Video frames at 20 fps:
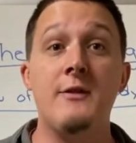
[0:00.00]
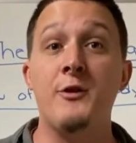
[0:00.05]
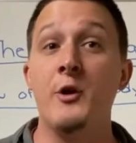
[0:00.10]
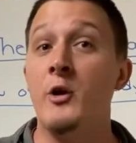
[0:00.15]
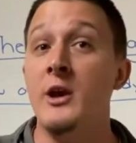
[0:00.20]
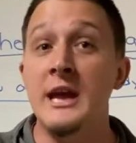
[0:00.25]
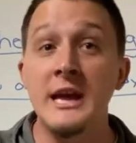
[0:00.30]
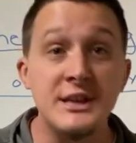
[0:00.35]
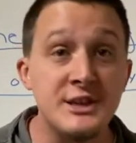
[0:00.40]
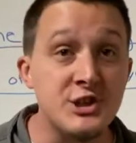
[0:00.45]
There
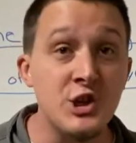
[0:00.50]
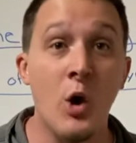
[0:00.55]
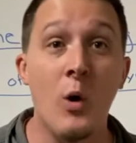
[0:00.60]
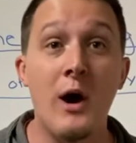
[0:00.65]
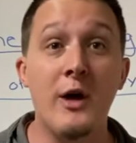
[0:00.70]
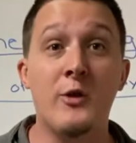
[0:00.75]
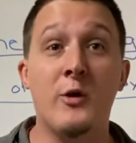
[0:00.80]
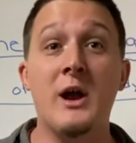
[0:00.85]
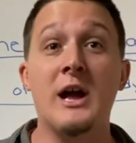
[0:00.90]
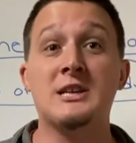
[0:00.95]
is no
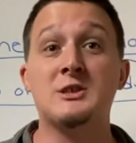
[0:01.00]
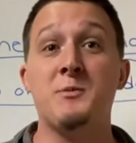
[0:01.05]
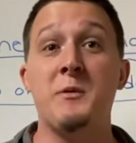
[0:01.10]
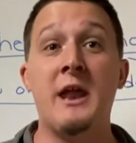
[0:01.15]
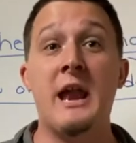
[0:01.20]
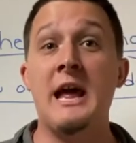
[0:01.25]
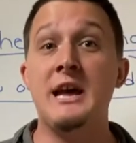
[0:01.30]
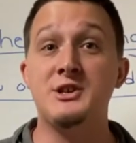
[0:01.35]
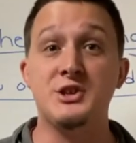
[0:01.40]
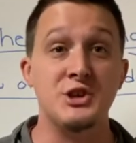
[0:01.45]
other
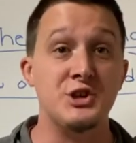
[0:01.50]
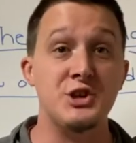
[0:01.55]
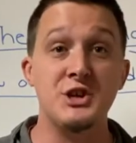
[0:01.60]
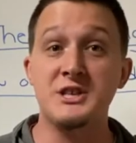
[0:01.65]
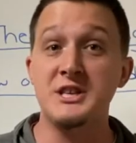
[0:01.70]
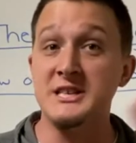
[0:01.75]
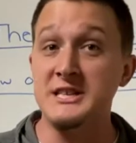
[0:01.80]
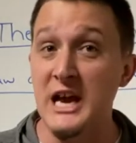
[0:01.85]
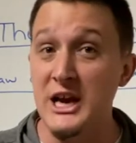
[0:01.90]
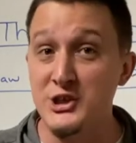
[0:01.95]
explanation,
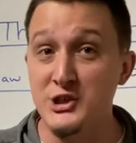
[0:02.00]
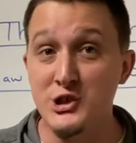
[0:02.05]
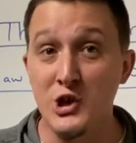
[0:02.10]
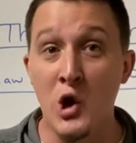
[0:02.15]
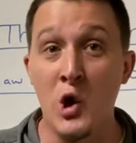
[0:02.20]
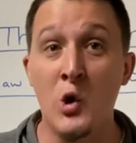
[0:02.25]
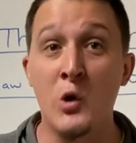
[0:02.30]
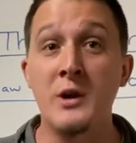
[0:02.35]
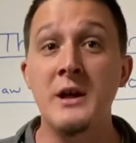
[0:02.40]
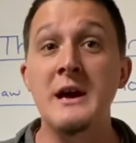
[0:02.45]
just as I
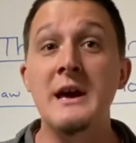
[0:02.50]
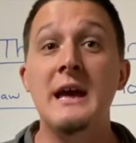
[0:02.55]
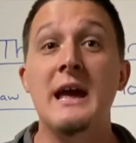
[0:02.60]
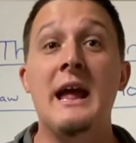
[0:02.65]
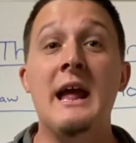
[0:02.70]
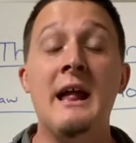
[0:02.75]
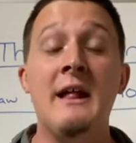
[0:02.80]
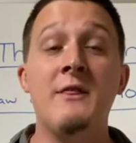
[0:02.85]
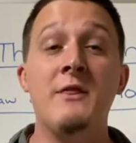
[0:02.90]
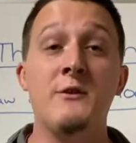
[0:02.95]
showed
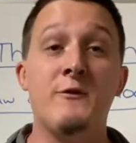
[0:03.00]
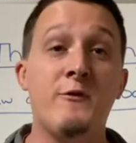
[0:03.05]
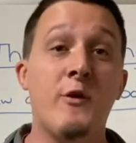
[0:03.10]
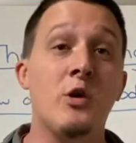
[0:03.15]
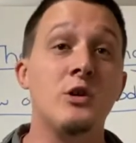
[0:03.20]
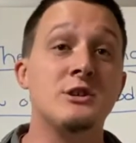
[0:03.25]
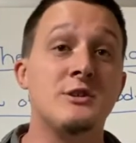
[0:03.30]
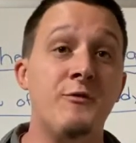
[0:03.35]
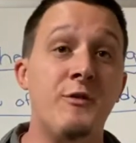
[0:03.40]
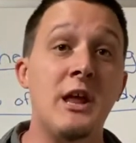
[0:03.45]
in the
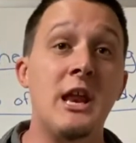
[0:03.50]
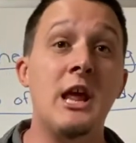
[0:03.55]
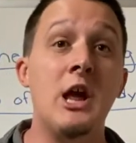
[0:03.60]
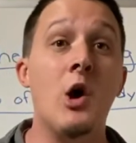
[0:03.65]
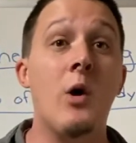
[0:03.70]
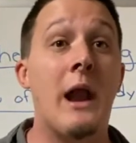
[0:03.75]
first video,